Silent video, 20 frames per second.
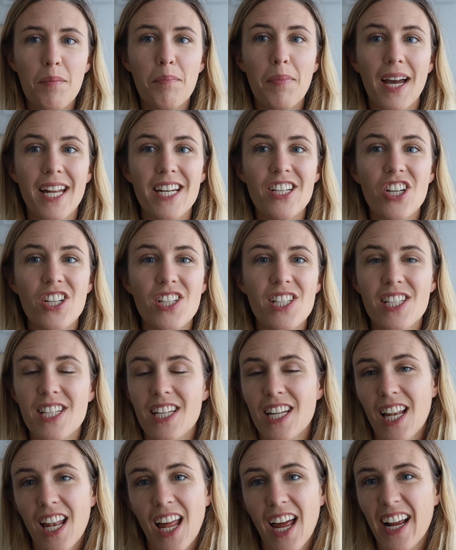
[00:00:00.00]
But
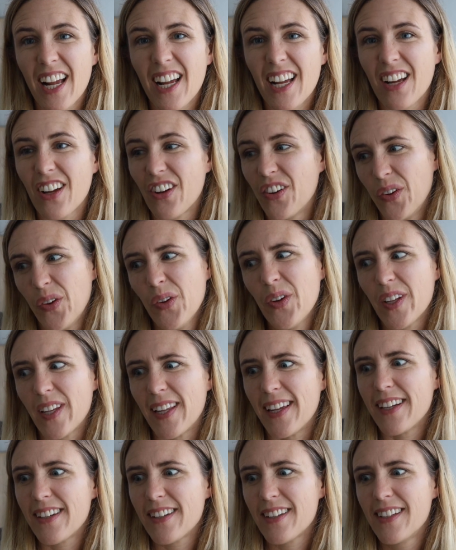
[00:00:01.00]
just like Google
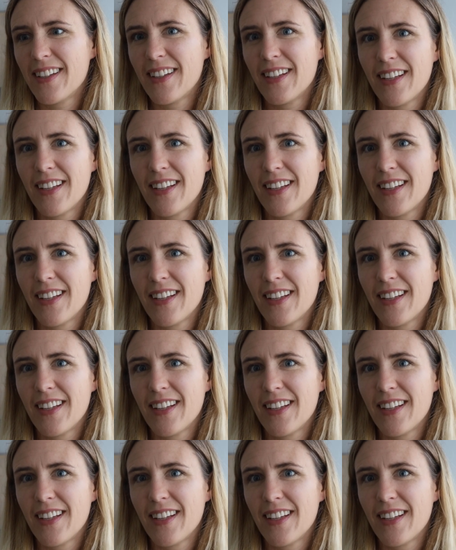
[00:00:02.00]
it.